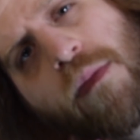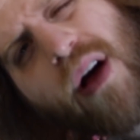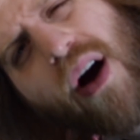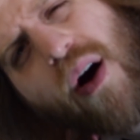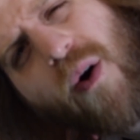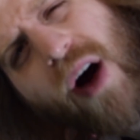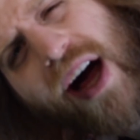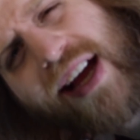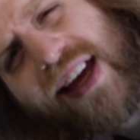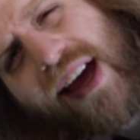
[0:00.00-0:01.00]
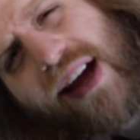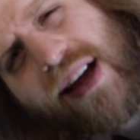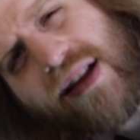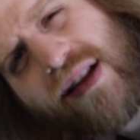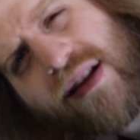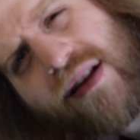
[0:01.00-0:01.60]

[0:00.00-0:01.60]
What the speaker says: Oh, I get it.